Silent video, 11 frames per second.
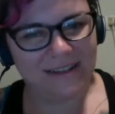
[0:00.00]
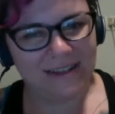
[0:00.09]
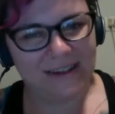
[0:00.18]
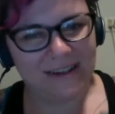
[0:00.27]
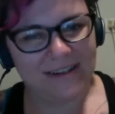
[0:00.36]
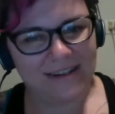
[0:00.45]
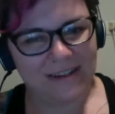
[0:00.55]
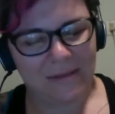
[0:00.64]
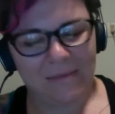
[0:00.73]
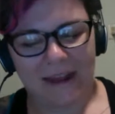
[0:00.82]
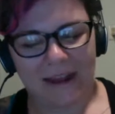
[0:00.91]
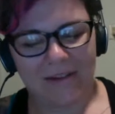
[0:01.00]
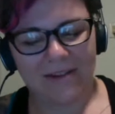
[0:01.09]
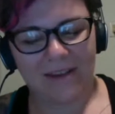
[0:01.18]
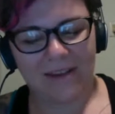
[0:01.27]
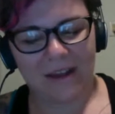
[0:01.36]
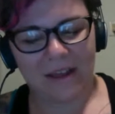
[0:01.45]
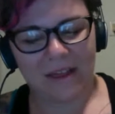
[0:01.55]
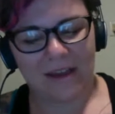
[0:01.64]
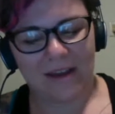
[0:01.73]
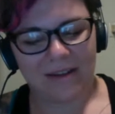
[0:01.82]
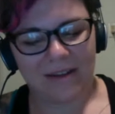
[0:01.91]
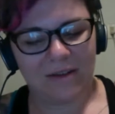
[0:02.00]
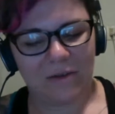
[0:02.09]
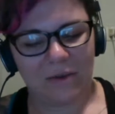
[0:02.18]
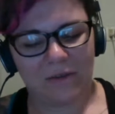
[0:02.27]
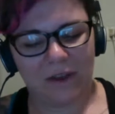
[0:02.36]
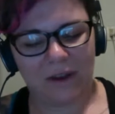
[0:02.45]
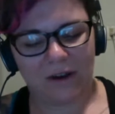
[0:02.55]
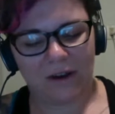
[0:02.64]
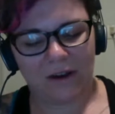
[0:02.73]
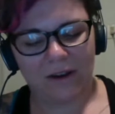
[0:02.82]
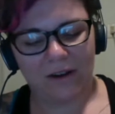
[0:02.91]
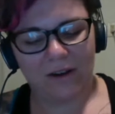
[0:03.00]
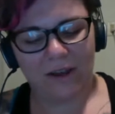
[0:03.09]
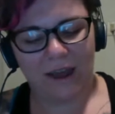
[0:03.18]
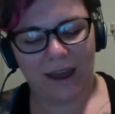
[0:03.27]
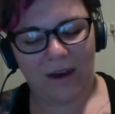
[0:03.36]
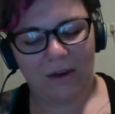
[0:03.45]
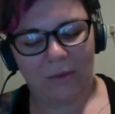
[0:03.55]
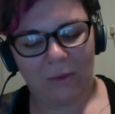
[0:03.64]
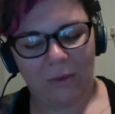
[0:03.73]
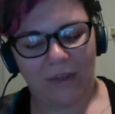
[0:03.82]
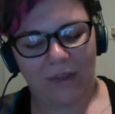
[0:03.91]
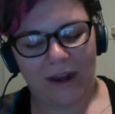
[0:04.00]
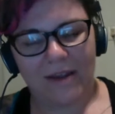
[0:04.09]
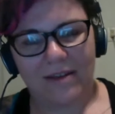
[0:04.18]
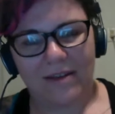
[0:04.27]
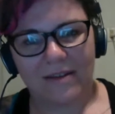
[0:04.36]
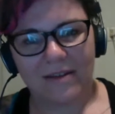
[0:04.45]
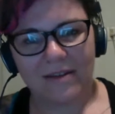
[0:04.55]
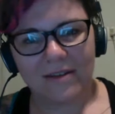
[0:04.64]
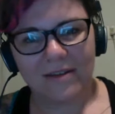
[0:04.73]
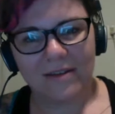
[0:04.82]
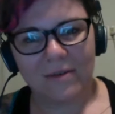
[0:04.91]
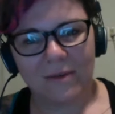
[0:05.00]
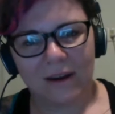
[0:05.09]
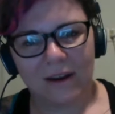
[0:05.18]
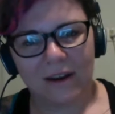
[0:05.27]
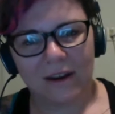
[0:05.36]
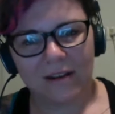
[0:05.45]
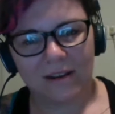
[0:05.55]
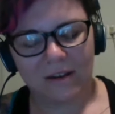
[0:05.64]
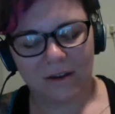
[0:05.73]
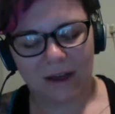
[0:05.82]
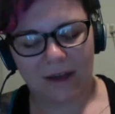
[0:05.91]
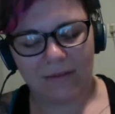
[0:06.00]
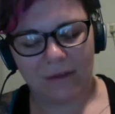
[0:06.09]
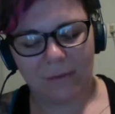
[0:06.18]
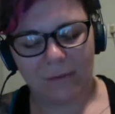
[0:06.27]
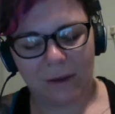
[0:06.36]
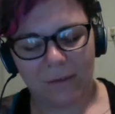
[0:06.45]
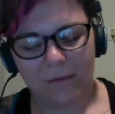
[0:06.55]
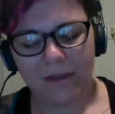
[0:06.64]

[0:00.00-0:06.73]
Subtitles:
It is something else. And I think until we figure out what that is, we're going to continue to have these problems.